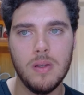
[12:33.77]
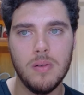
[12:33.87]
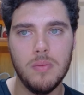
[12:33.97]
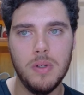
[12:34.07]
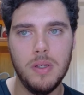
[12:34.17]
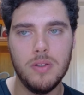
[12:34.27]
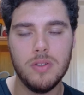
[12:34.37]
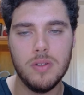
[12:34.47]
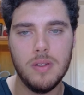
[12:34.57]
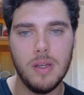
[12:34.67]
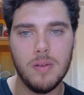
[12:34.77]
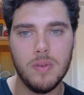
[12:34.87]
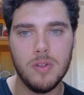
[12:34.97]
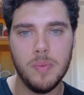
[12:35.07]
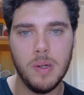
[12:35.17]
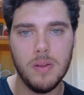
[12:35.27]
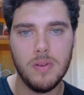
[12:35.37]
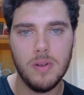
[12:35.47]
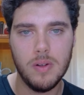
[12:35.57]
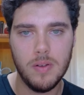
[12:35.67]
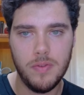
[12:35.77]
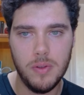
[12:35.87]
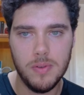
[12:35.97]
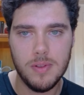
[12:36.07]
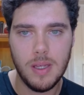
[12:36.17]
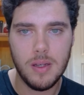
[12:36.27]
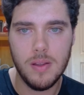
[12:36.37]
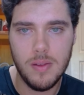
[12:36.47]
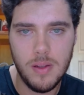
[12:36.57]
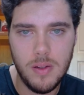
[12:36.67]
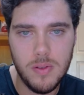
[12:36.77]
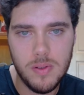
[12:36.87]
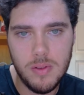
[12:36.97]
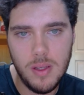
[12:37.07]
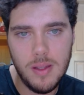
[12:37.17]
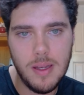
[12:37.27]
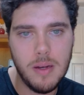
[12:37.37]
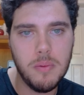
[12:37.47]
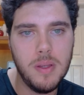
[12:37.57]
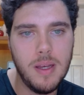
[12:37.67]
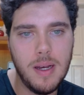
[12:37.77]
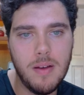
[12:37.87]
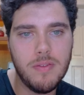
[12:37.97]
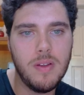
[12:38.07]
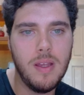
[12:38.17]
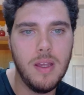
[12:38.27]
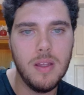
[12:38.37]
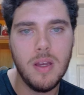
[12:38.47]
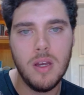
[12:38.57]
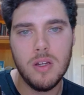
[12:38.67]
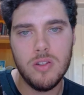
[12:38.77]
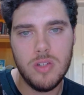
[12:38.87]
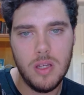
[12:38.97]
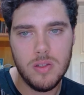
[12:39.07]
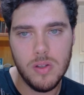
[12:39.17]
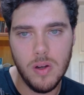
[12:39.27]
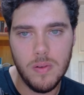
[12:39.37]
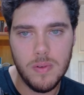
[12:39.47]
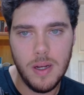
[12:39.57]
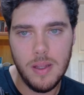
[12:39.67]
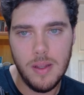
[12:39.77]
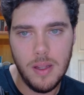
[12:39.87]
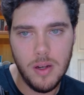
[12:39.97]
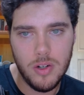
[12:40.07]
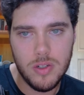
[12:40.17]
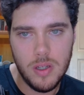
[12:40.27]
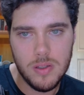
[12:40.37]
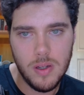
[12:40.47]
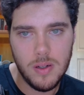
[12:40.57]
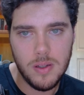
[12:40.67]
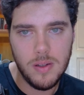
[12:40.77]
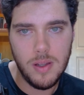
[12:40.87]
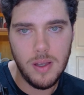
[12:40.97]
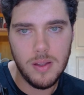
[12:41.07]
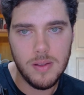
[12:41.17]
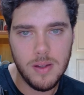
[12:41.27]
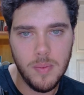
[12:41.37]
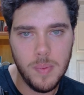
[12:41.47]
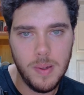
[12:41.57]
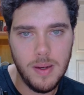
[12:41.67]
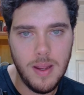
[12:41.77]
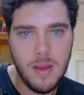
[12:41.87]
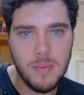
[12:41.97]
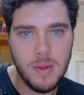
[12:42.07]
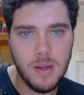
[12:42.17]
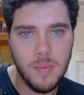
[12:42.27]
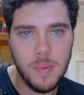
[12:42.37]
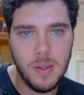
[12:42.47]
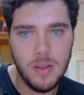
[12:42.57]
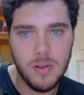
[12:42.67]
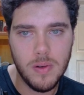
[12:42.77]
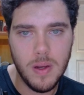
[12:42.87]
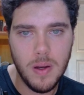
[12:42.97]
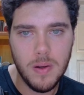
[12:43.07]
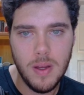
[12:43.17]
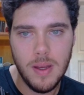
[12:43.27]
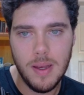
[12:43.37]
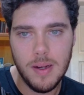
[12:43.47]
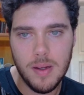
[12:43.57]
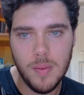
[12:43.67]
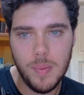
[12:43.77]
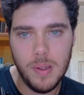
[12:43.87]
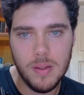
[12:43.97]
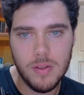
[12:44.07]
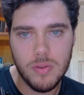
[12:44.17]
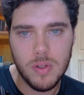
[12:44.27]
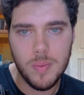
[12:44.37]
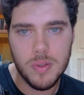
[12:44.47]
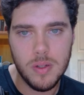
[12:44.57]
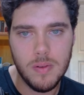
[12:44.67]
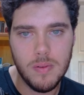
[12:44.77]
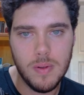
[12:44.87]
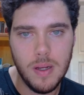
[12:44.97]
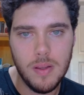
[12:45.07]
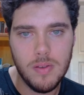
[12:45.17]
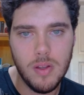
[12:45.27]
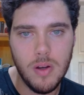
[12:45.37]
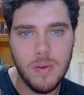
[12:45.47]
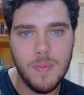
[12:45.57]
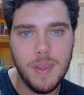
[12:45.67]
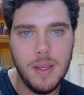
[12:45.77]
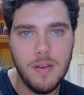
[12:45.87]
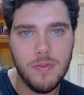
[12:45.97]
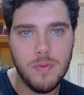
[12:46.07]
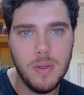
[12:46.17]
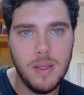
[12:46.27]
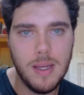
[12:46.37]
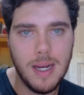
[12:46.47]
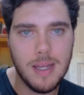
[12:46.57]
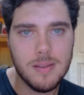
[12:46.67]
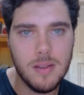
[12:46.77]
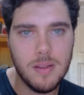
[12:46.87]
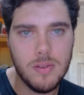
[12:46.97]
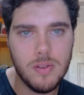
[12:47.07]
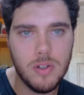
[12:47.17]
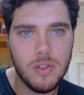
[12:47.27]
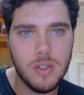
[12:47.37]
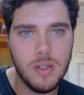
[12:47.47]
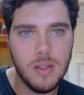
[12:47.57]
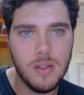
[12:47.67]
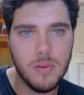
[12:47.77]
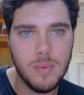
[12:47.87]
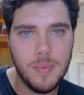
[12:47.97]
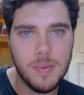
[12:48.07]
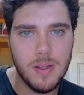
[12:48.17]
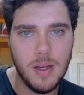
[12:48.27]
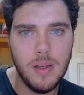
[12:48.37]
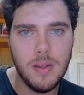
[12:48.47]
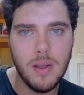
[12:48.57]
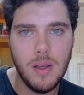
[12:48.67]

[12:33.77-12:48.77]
we should get a response here in a few seconds. And you see that we have a JSON, right? And our JSON contains company name, company URL, and company description, right? So if we ask it to search another website,